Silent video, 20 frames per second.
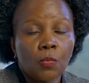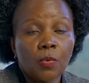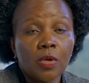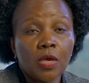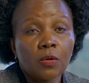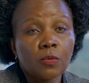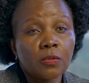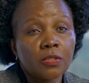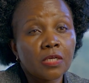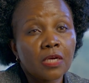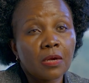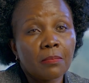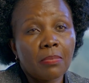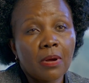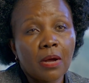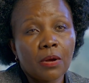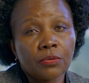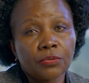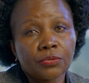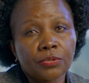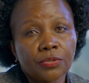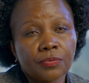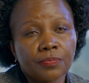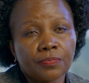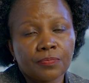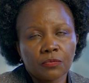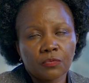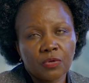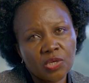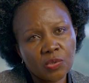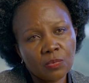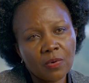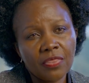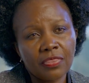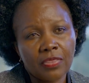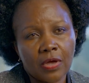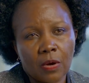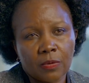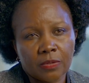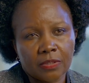we are losing about
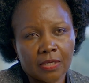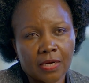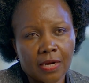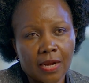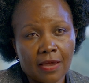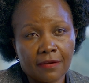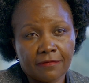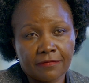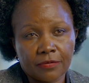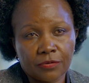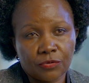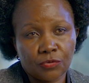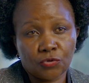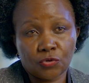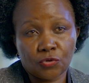21,000 lives to